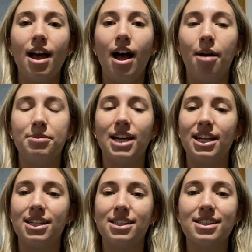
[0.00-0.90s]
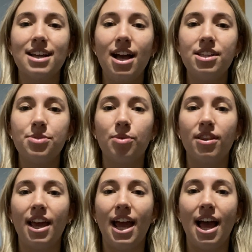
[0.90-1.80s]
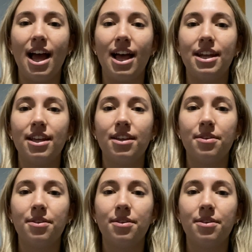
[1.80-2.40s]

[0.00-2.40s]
Dine and Discuss, where they had